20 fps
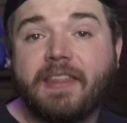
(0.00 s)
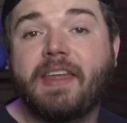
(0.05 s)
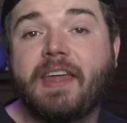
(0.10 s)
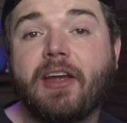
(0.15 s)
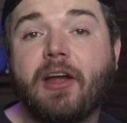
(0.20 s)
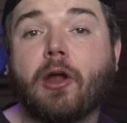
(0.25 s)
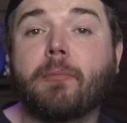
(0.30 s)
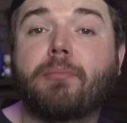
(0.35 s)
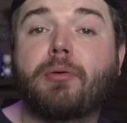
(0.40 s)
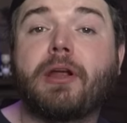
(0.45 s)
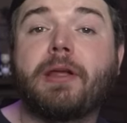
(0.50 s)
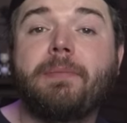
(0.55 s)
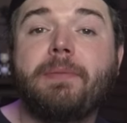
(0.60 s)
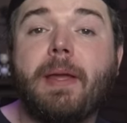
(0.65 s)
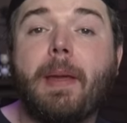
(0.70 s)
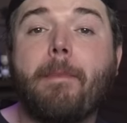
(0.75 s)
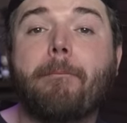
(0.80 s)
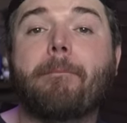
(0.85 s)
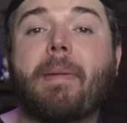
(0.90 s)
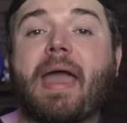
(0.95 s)
They are a
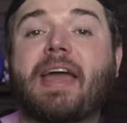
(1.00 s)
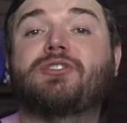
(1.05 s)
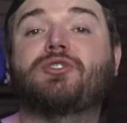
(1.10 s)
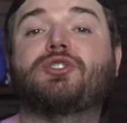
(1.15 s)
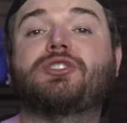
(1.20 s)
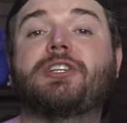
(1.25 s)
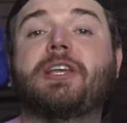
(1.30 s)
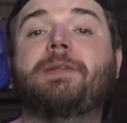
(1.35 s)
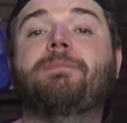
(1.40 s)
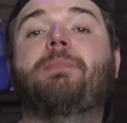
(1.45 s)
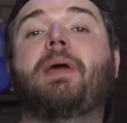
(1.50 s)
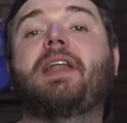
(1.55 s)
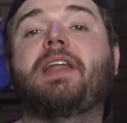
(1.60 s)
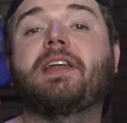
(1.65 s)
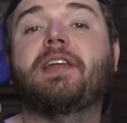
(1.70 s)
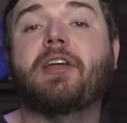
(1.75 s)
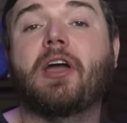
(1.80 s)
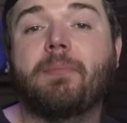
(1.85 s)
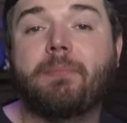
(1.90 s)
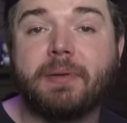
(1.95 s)
premium mattress and bedding
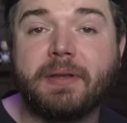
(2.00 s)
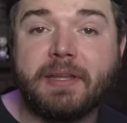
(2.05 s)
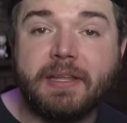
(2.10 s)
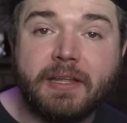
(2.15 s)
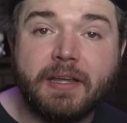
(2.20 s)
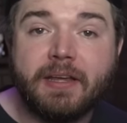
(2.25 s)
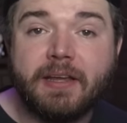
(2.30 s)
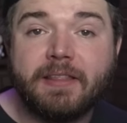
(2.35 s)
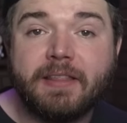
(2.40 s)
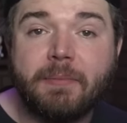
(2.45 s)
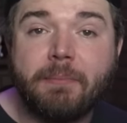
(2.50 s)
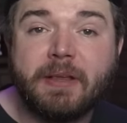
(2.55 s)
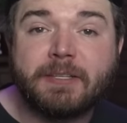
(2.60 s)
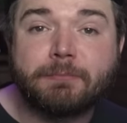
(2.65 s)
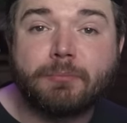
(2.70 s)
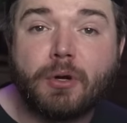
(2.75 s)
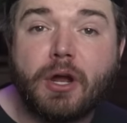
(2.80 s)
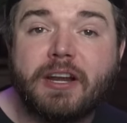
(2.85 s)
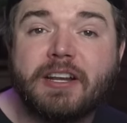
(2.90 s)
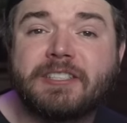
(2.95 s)
company that makes
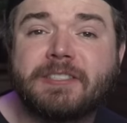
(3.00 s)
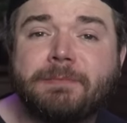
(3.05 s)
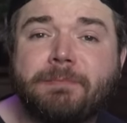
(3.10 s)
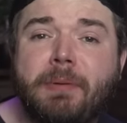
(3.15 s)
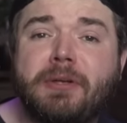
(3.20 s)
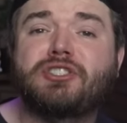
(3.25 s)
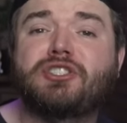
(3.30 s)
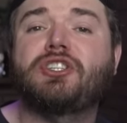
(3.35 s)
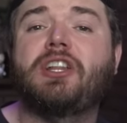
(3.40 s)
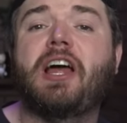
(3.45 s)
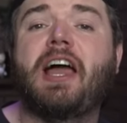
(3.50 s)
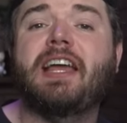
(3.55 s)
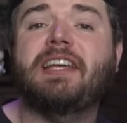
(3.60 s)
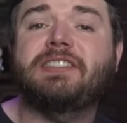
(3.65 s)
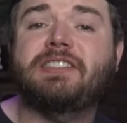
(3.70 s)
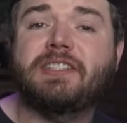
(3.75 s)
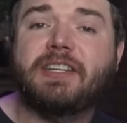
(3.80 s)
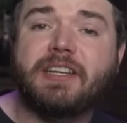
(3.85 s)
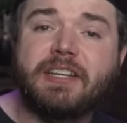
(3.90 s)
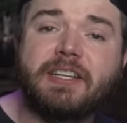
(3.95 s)
products
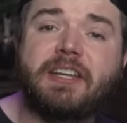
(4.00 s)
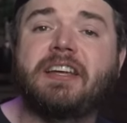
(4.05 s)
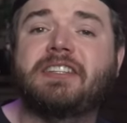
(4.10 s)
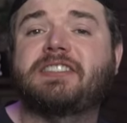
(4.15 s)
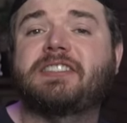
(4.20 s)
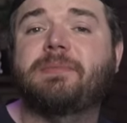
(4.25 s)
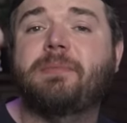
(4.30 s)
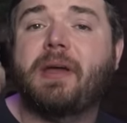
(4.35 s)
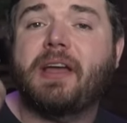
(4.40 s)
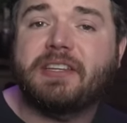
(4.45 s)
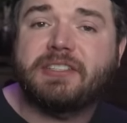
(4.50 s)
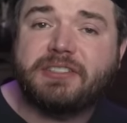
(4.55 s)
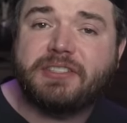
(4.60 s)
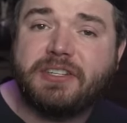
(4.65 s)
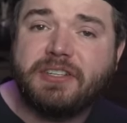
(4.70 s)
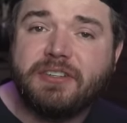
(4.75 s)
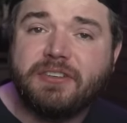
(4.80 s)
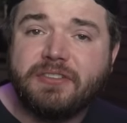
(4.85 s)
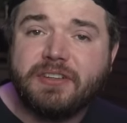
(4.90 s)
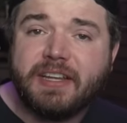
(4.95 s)
specialized and customized to
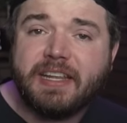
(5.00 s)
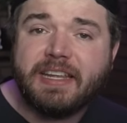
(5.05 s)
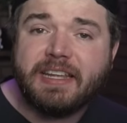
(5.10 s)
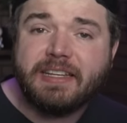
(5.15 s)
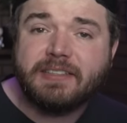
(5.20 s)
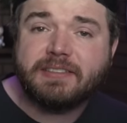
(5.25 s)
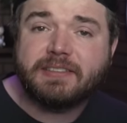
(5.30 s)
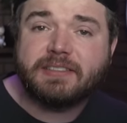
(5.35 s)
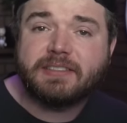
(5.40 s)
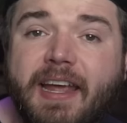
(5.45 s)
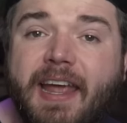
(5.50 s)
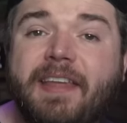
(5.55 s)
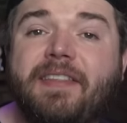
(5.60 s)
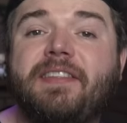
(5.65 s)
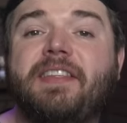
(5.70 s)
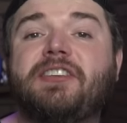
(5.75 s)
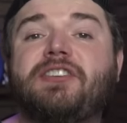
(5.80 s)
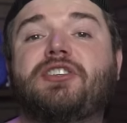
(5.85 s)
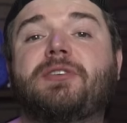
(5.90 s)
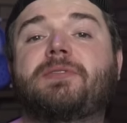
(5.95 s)
your needs. And then
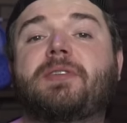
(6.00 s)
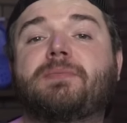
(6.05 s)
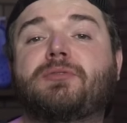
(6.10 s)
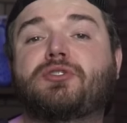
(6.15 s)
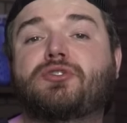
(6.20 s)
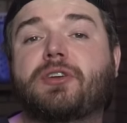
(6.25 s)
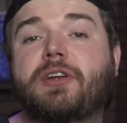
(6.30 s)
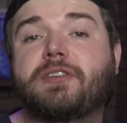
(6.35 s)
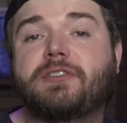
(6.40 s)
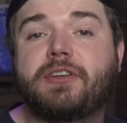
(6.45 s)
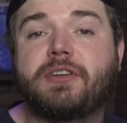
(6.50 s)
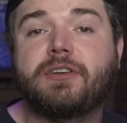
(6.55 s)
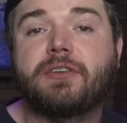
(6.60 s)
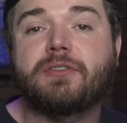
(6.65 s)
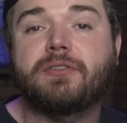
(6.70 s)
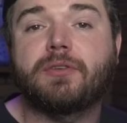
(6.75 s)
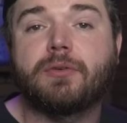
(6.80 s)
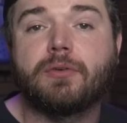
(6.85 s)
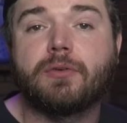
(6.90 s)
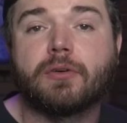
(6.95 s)
they ship them straight to your
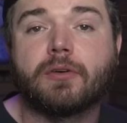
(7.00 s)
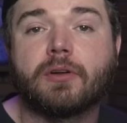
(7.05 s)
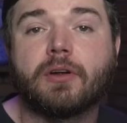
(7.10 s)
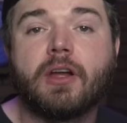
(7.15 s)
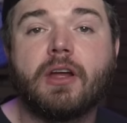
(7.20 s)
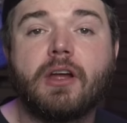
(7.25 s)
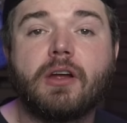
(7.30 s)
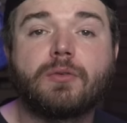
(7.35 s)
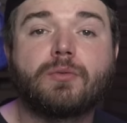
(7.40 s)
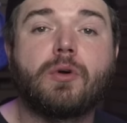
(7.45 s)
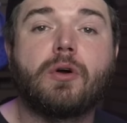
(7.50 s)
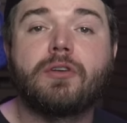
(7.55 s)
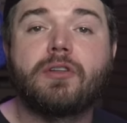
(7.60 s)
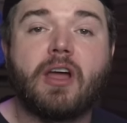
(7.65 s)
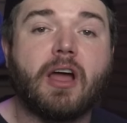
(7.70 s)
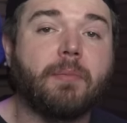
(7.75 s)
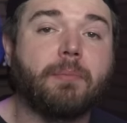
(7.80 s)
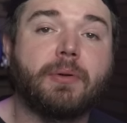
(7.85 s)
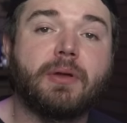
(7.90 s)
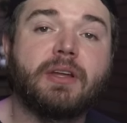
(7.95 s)
door, rolled
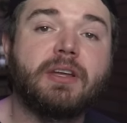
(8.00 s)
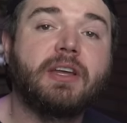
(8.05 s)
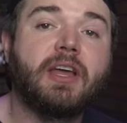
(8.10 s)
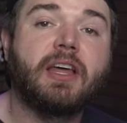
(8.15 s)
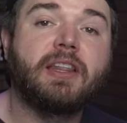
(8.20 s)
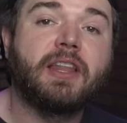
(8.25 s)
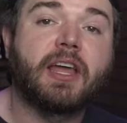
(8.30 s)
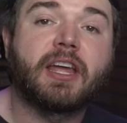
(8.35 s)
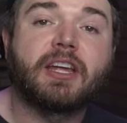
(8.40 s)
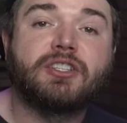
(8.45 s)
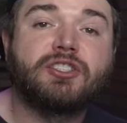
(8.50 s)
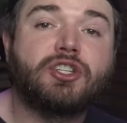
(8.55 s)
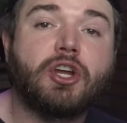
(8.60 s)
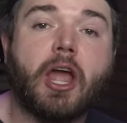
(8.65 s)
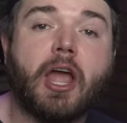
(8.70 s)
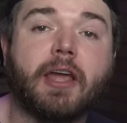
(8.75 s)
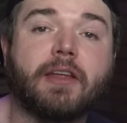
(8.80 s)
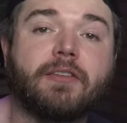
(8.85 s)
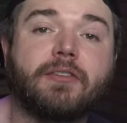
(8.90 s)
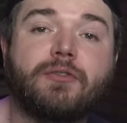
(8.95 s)
up like a
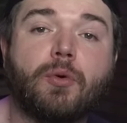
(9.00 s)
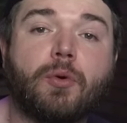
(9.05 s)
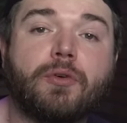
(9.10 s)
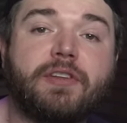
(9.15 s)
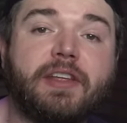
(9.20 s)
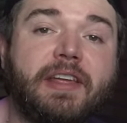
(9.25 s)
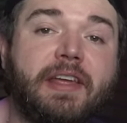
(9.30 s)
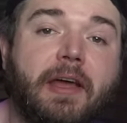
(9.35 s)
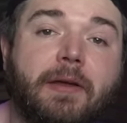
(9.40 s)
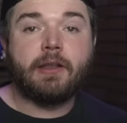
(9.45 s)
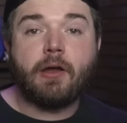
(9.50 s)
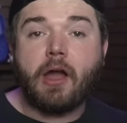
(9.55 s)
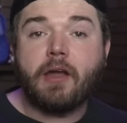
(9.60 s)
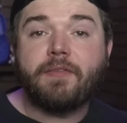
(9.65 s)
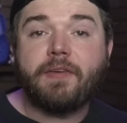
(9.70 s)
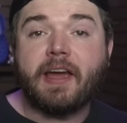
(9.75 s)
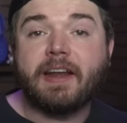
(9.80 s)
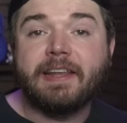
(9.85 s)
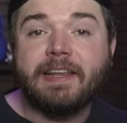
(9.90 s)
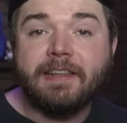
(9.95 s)
giant tortilla. Now, I've
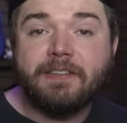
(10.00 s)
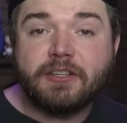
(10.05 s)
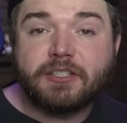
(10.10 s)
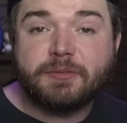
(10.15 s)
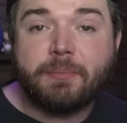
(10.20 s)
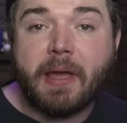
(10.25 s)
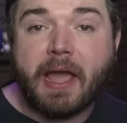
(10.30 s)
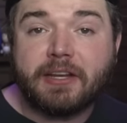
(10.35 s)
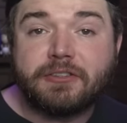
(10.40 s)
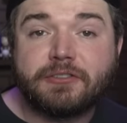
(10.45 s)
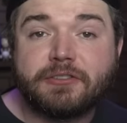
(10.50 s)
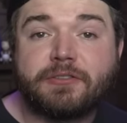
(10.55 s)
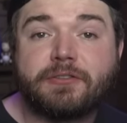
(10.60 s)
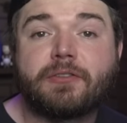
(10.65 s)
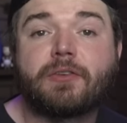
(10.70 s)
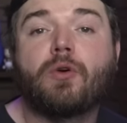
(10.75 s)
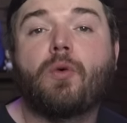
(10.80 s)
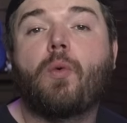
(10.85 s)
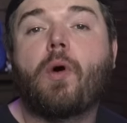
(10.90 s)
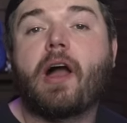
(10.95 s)
had a Helix mattress for
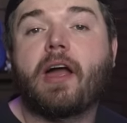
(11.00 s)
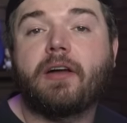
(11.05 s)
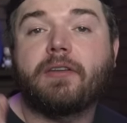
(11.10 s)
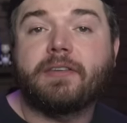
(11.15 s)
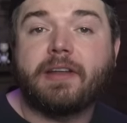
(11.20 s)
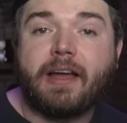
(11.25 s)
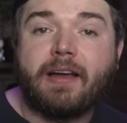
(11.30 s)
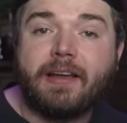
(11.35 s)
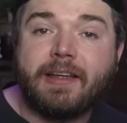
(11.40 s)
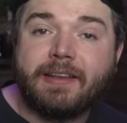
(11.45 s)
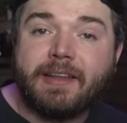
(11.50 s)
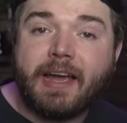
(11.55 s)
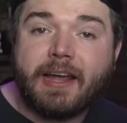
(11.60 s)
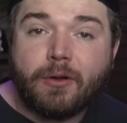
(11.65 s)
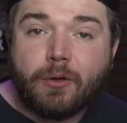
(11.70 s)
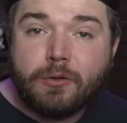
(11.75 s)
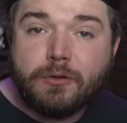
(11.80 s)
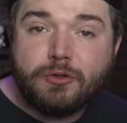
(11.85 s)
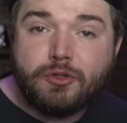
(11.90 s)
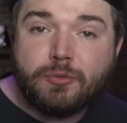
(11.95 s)
a while now, and not
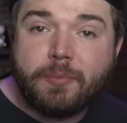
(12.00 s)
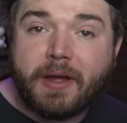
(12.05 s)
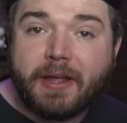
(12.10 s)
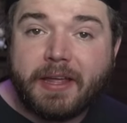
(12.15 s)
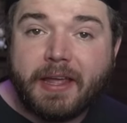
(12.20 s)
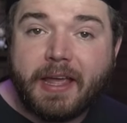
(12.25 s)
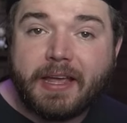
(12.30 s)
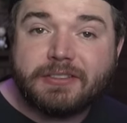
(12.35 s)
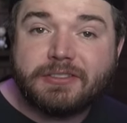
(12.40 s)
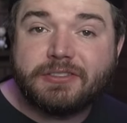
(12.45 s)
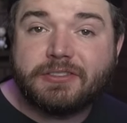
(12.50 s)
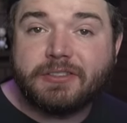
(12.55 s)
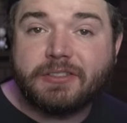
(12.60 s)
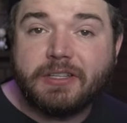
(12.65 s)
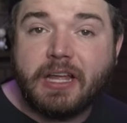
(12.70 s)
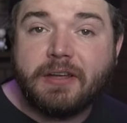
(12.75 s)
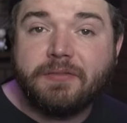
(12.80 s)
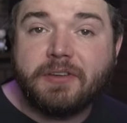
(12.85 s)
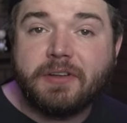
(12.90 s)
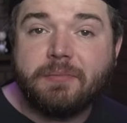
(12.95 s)
only do my guests
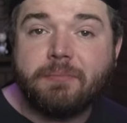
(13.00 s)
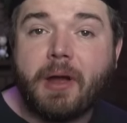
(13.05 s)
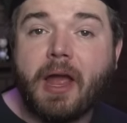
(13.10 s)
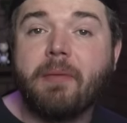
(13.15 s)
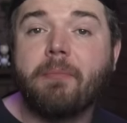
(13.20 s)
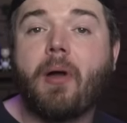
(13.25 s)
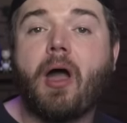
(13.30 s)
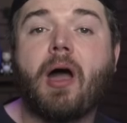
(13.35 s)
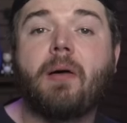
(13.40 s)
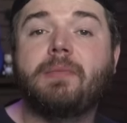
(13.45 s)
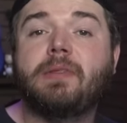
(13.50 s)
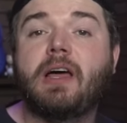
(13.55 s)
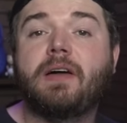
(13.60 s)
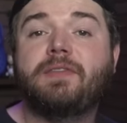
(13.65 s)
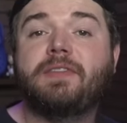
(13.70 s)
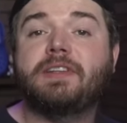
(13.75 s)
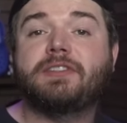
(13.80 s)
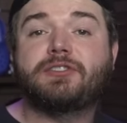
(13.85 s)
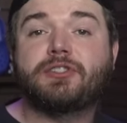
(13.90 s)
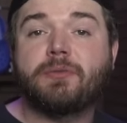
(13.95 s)
love it, my mom loved
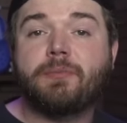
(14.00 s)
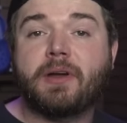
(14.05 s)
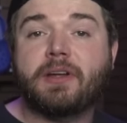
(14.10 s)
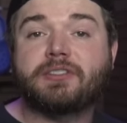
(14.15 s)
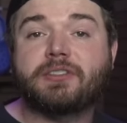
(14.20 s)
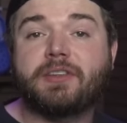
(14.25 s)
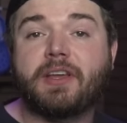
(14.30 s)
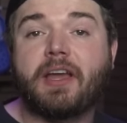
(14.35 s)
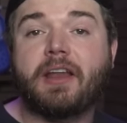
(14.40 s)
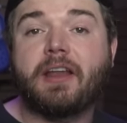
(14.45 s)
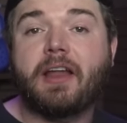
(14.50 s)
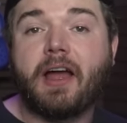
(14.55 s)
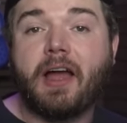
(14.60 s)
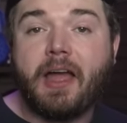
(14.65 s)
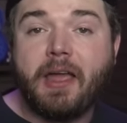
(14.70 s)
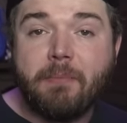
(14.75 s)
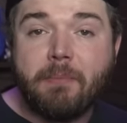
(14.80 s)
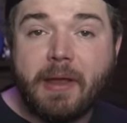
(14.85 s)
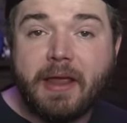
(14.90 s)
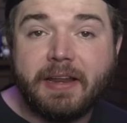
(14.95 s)
it so much that I
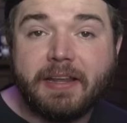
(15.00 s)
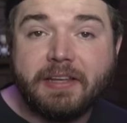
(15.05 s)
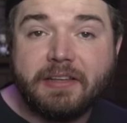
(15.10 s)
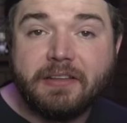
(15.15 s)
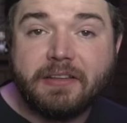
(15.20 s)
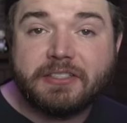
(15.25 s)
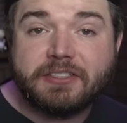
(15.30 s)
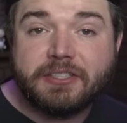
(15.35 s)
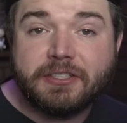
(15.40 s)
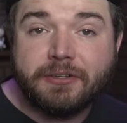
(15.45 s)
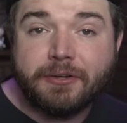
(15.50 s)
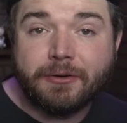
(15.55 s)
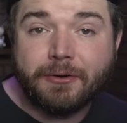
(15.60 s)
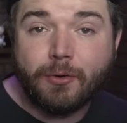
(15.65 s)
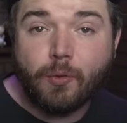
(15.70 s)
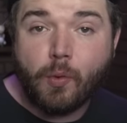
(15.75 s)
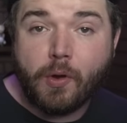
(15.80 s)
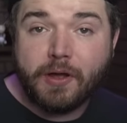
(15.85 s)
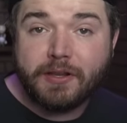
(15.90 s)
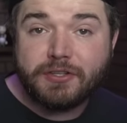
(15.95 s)
made Helix send her
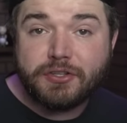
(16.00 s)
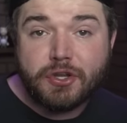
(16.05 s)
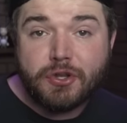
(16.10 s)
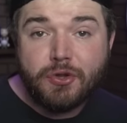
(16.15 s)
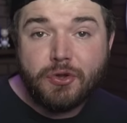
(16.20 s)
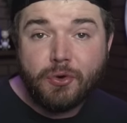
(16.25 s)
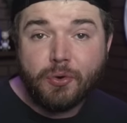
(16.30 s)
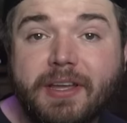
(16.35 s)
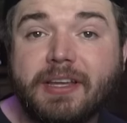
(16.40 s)
one too.